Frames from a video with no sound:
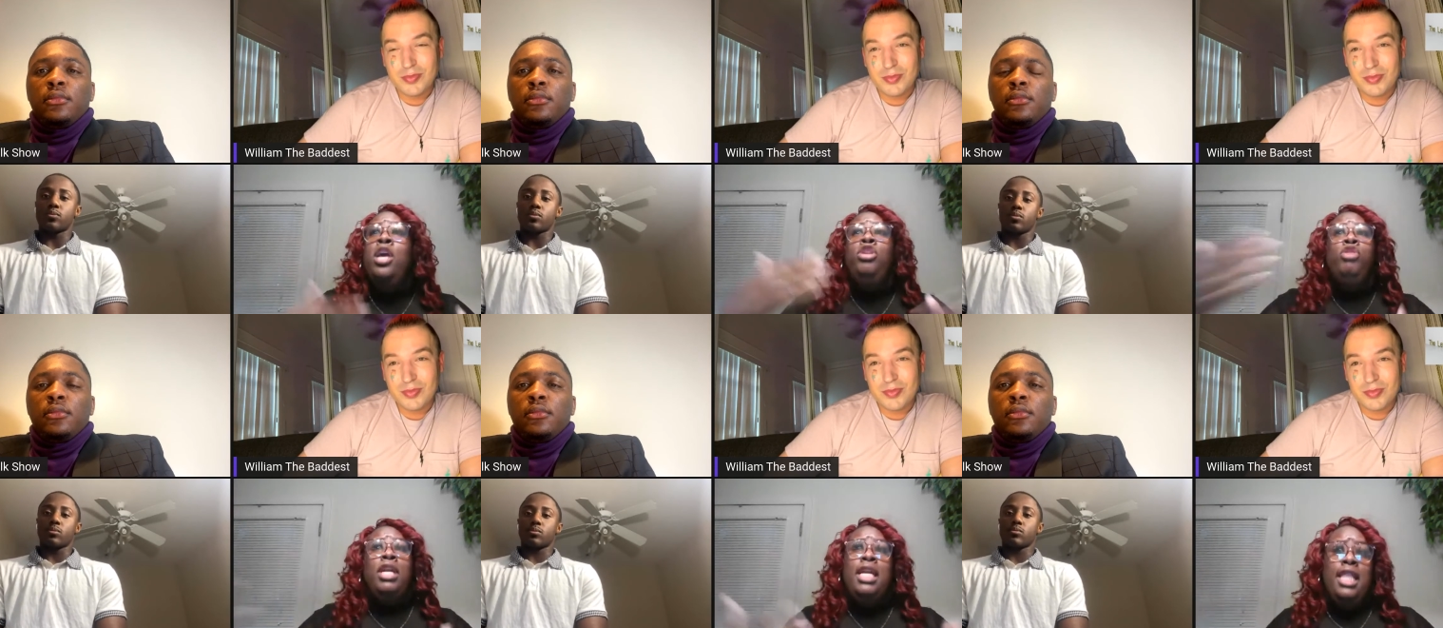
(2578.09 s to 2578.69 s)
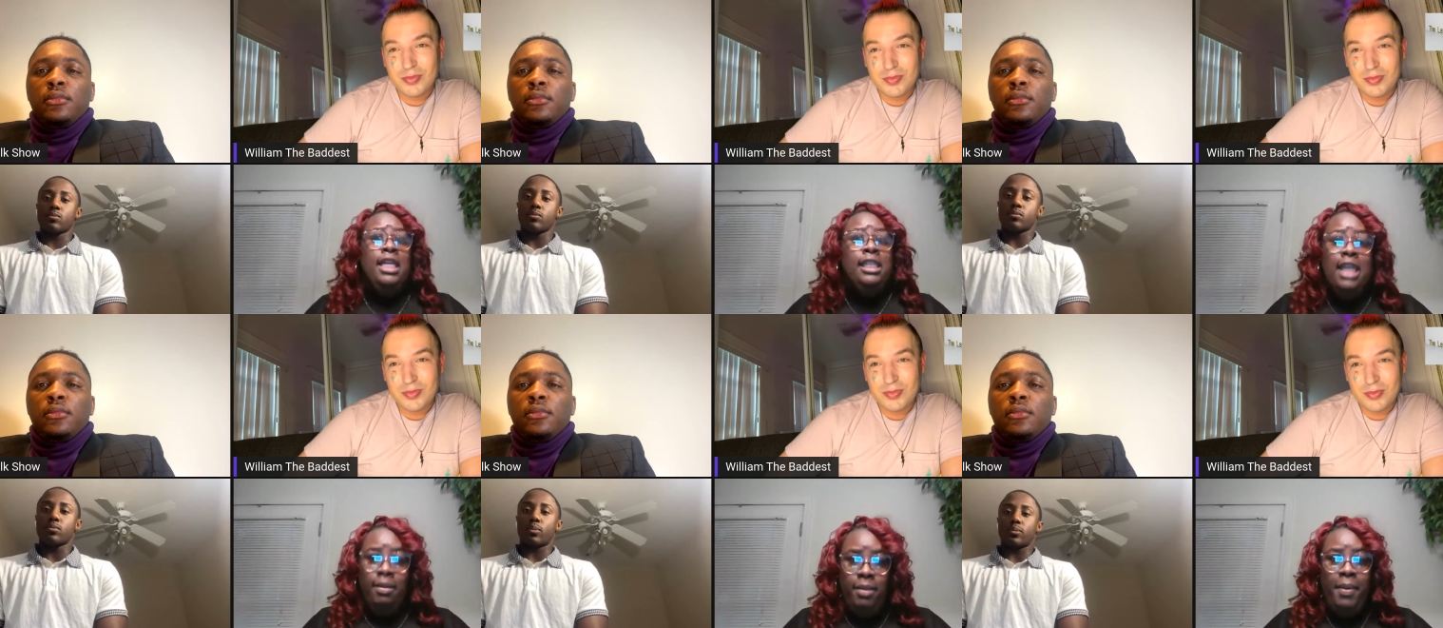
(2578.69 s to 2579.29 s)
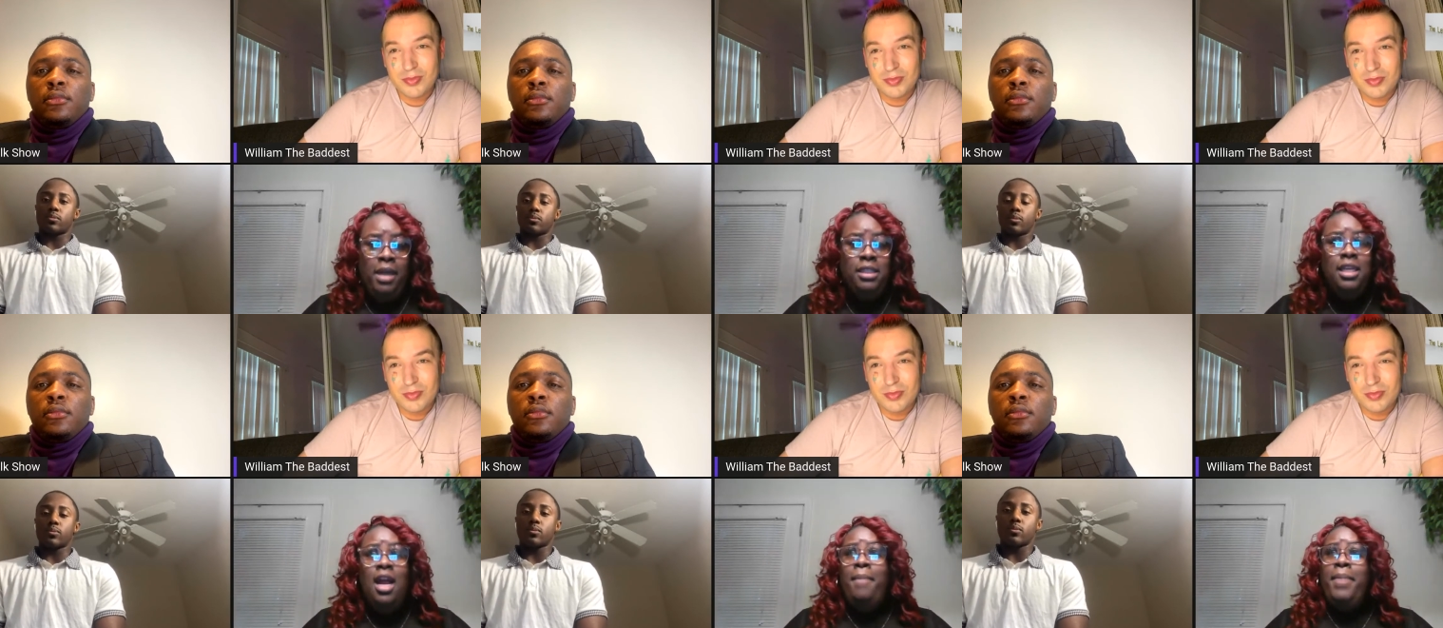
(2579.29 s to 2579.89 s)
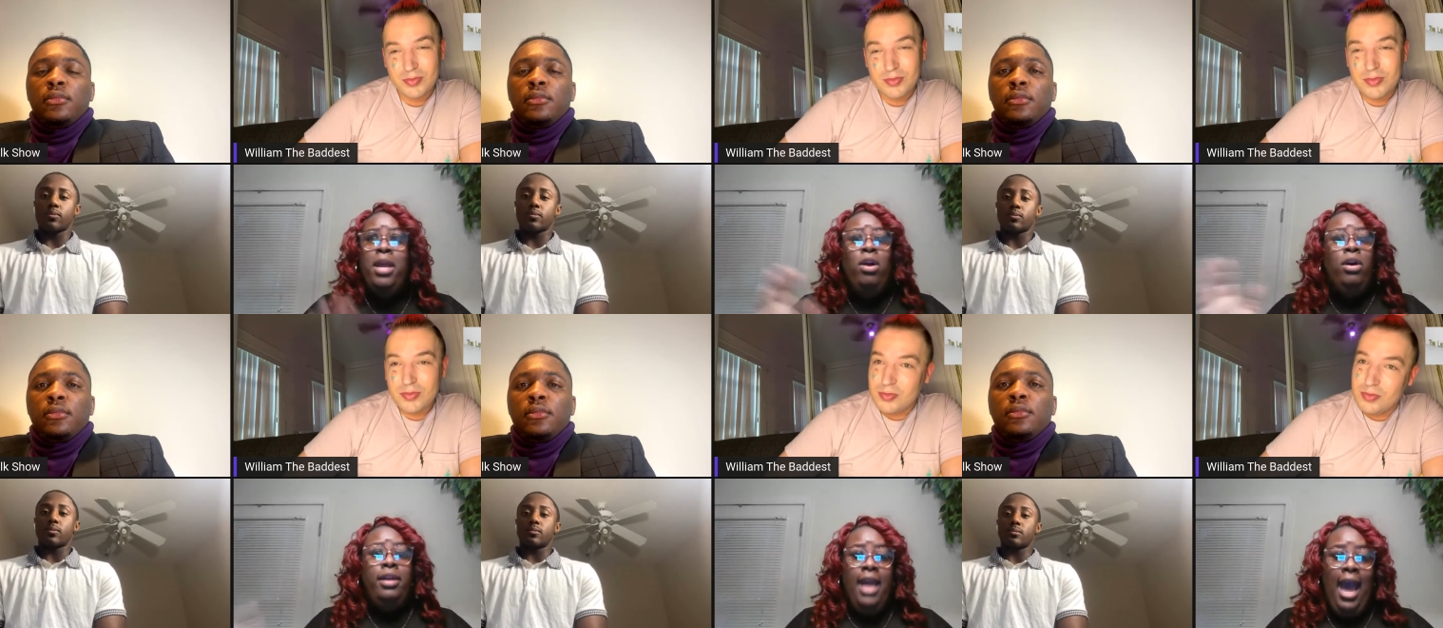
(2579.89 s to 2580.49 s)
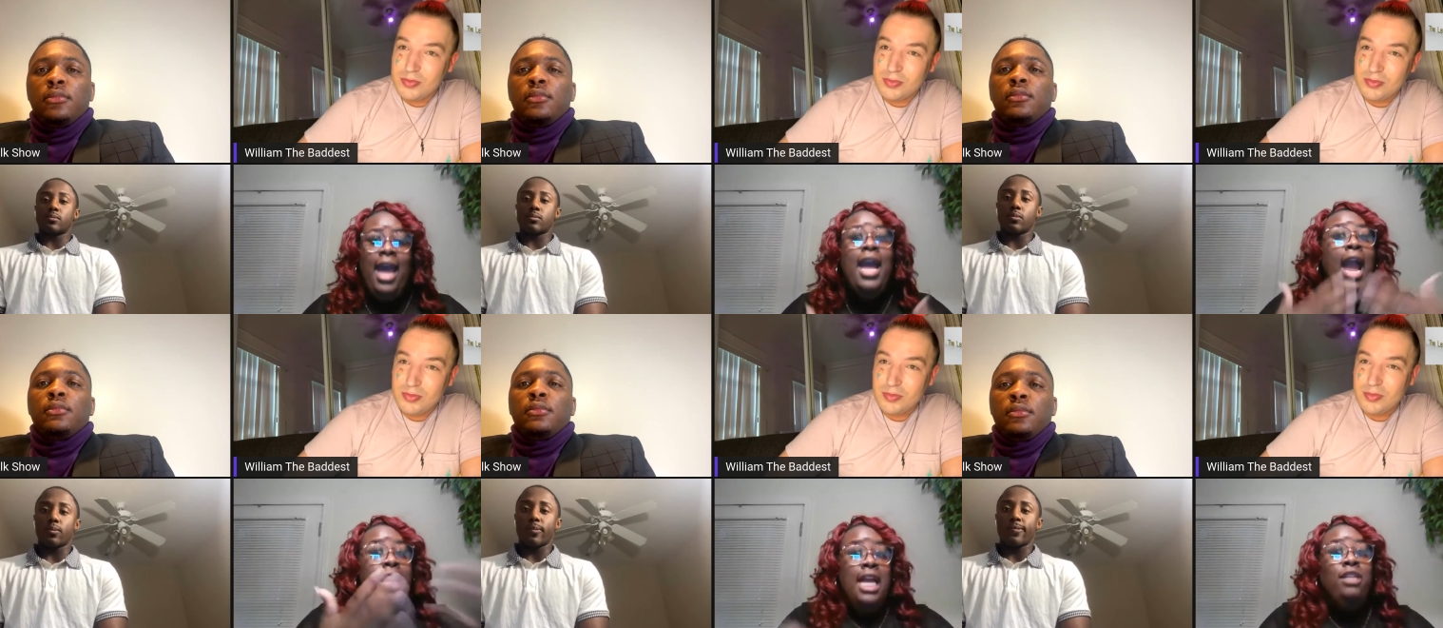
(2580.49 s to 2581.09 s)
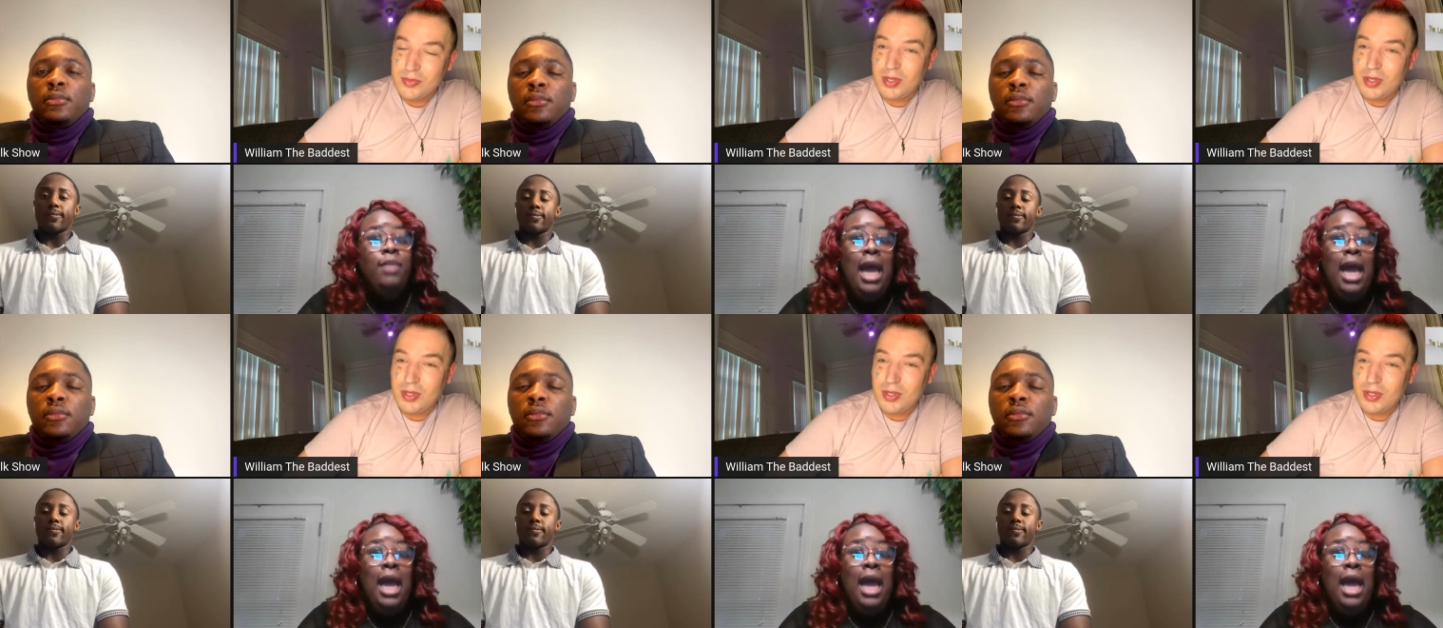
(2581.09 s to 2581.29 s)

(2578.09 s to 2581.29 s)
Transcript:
Speaker 1: You can either accept the person I'm being or not. And that's what